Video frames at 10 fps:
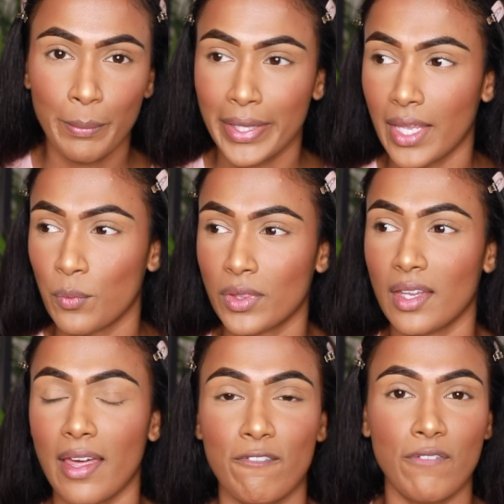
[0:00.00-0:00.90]
but then within
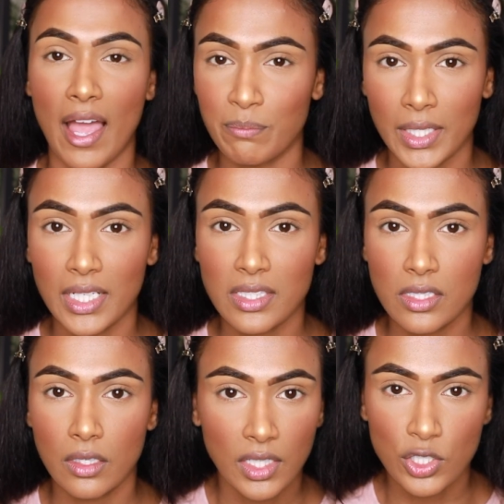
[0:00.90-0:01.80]
like 5
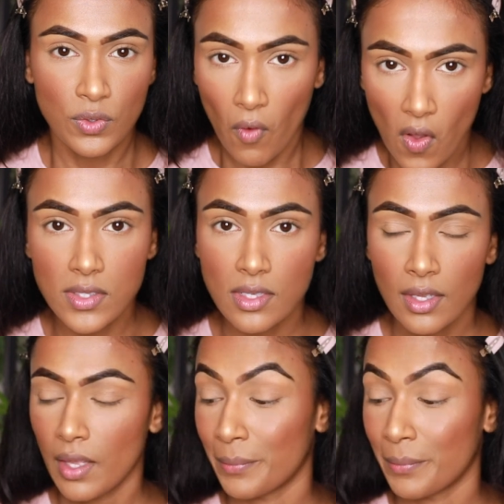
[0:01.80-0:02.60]
minutes, it just falls.